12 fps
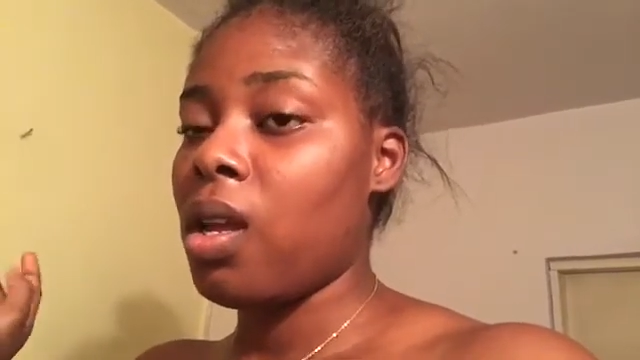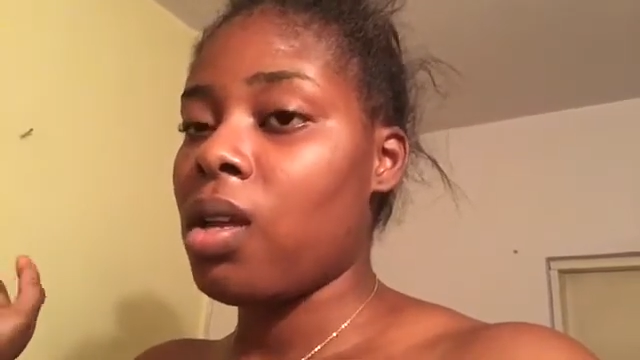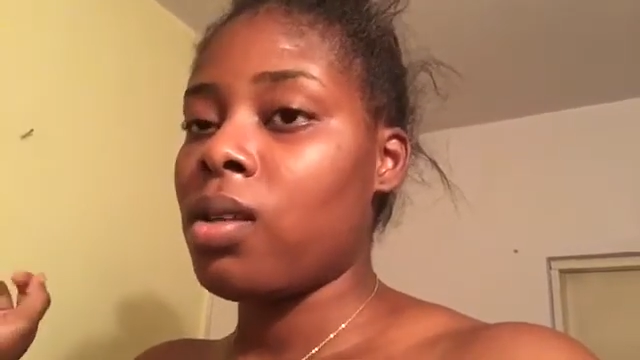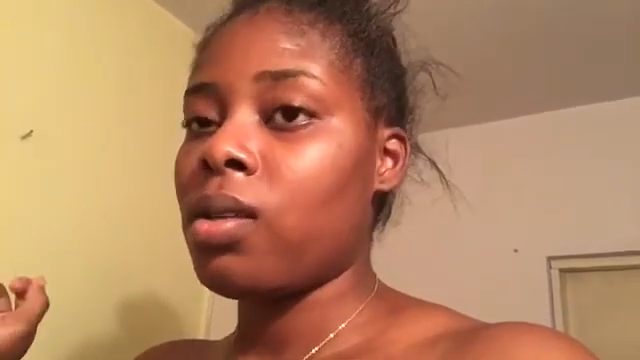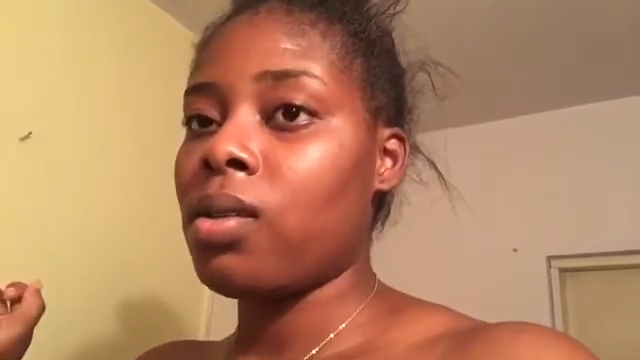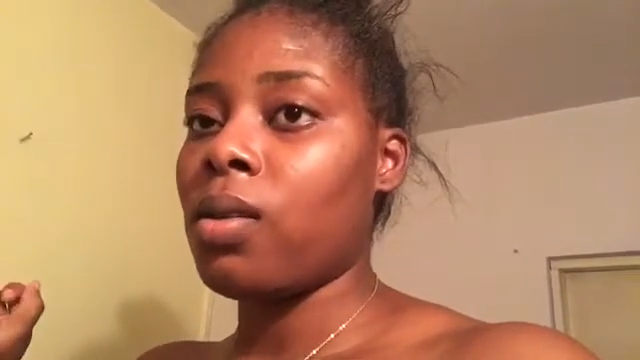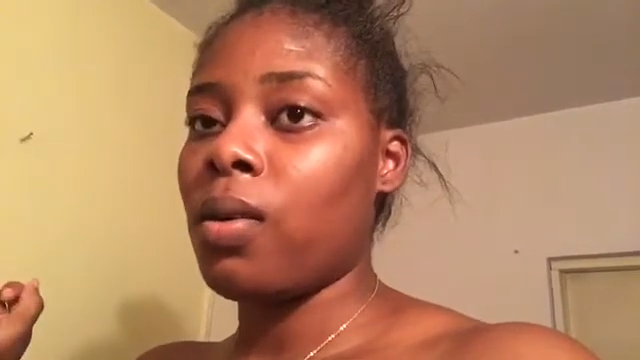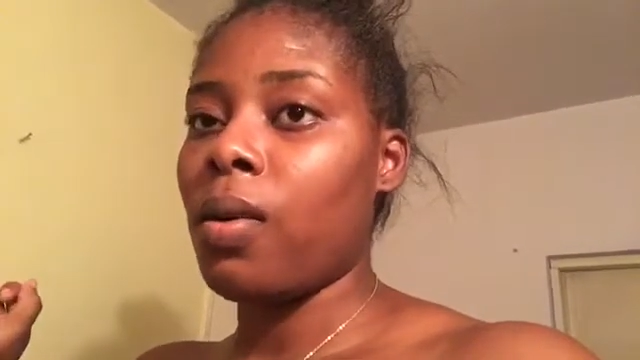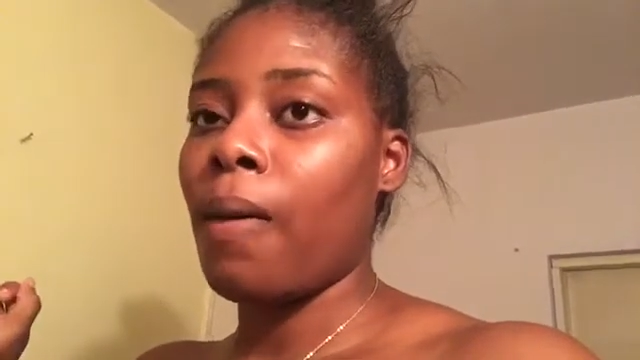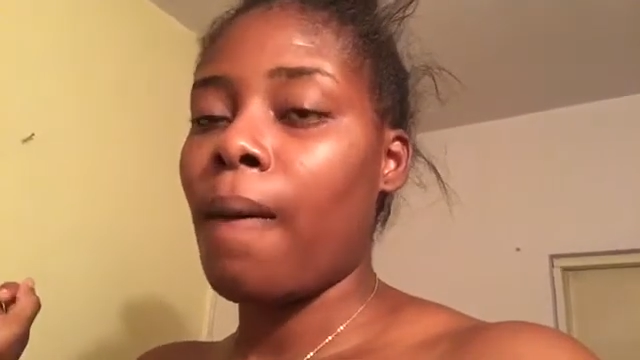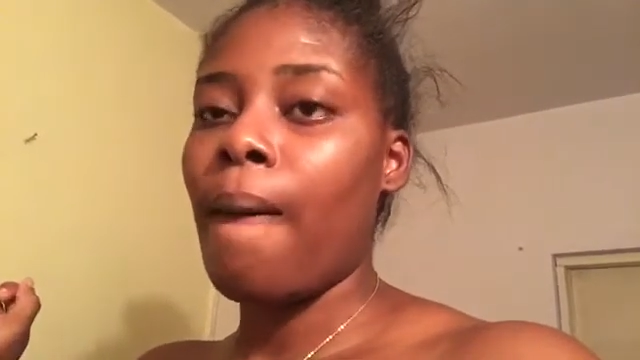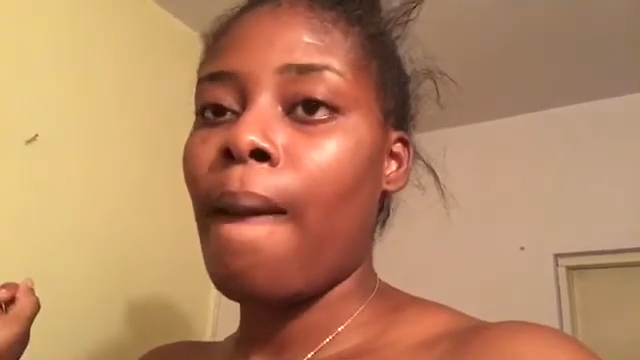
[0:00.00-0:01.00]
So
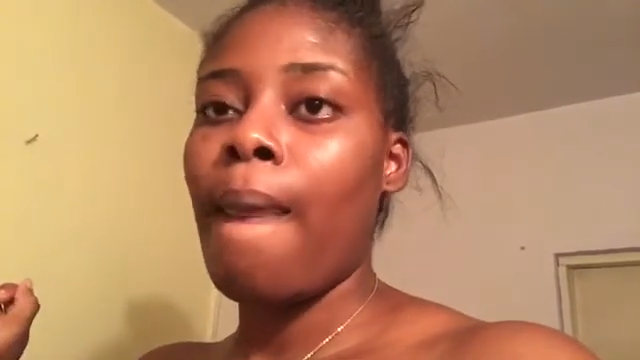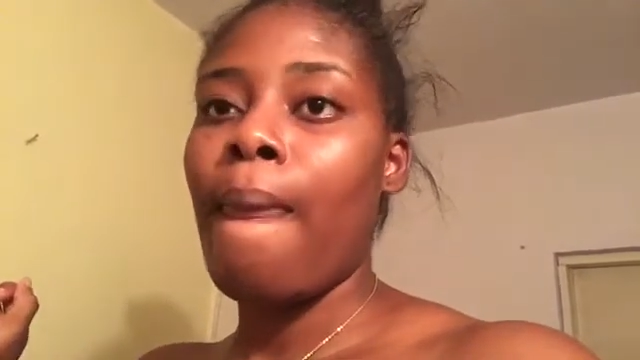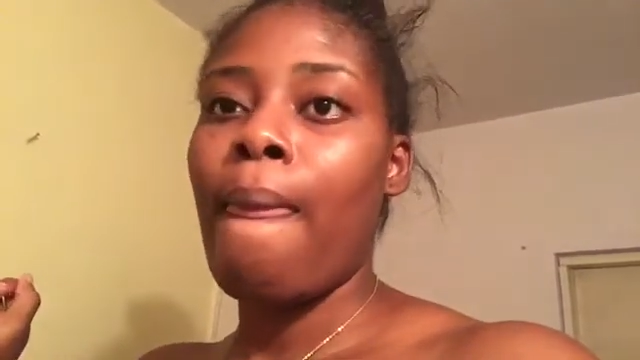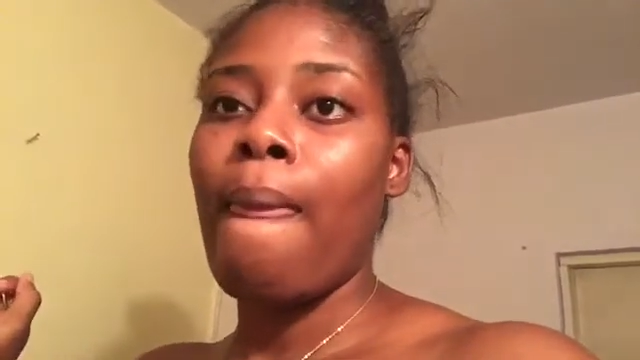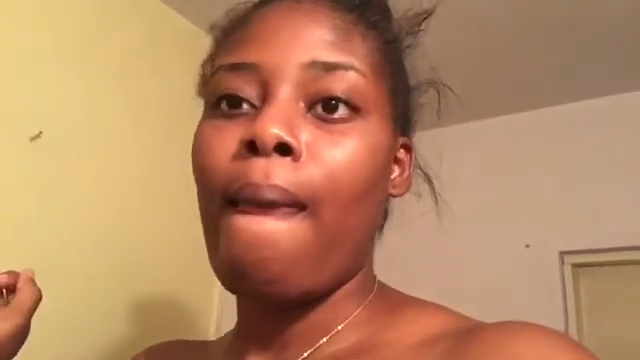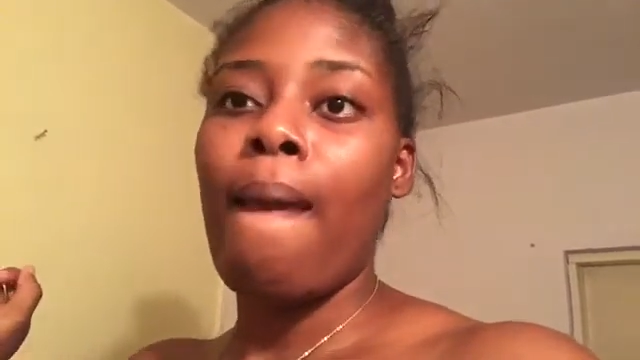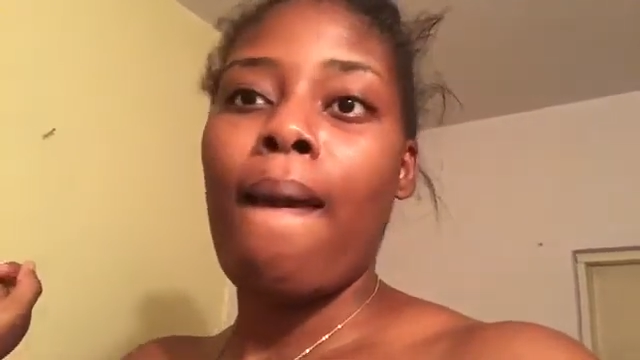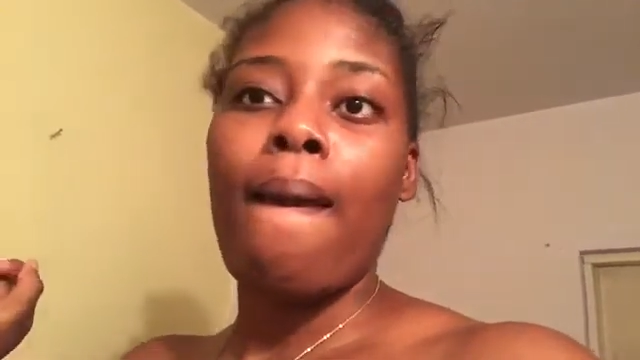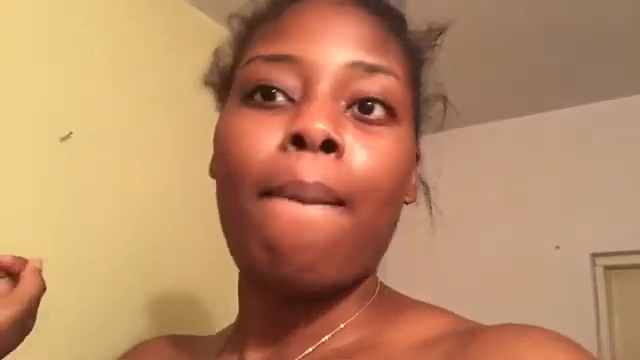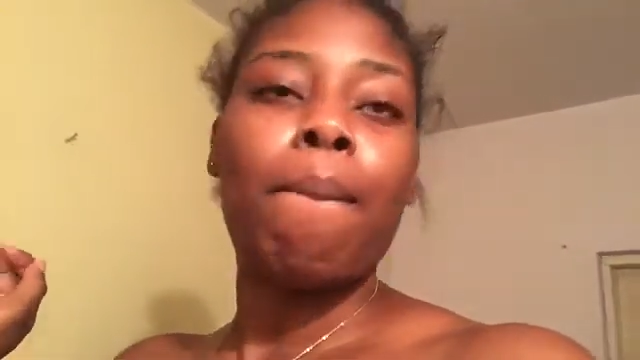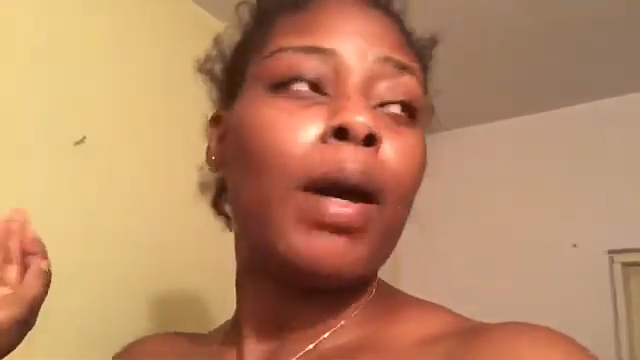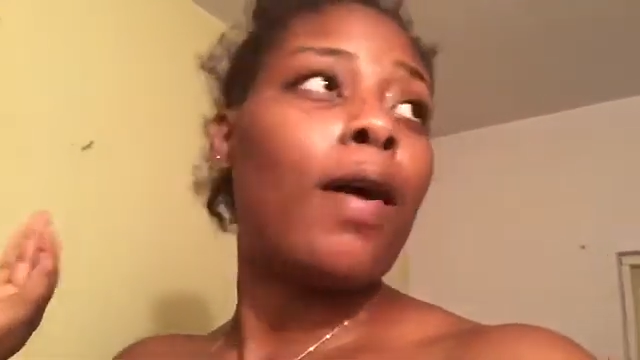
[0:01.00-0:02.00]

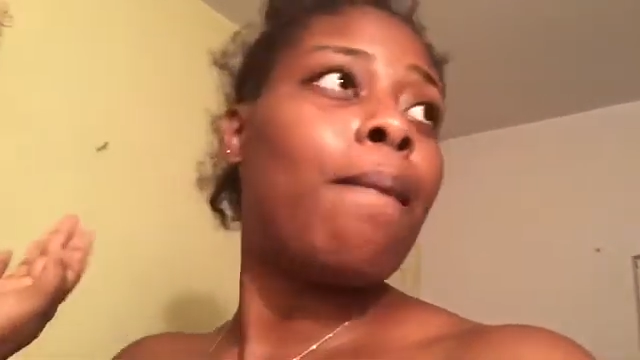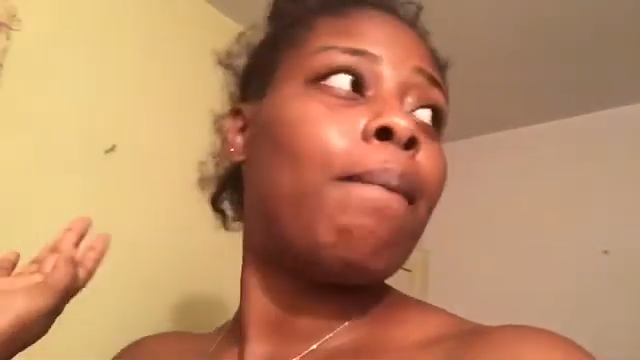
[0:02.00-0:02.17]
I'm going to